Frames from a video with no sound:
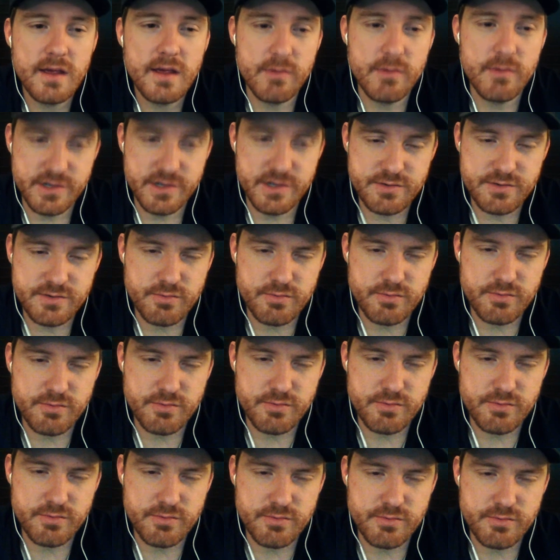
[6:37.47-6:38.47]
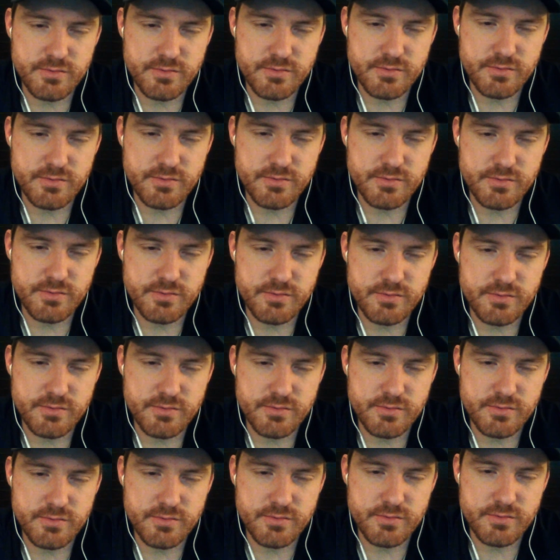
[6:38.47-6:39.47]
which actually was the same
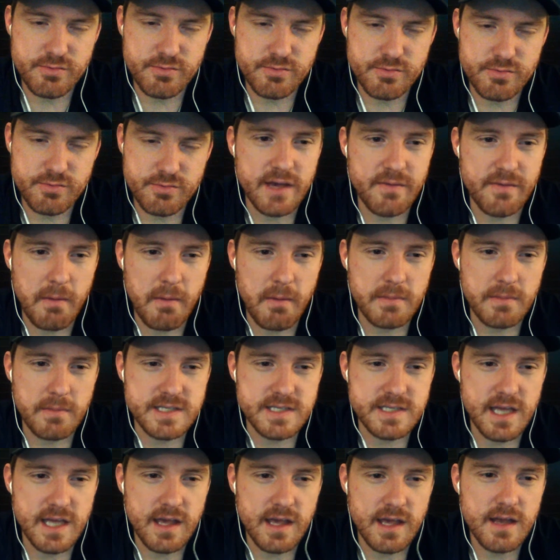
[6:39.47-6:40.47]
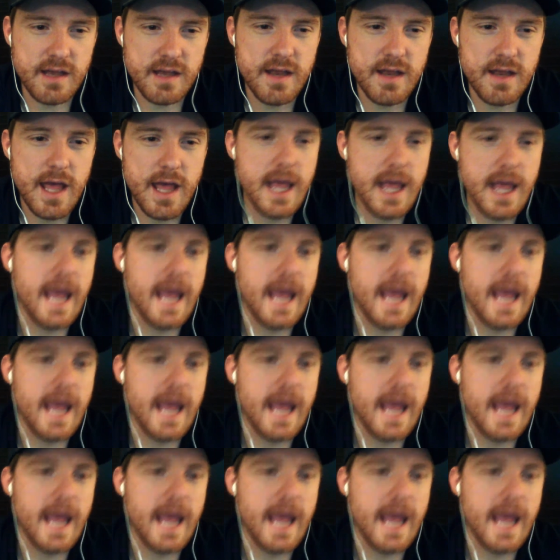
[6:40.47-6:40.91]
as last week, if I'm not mistaken.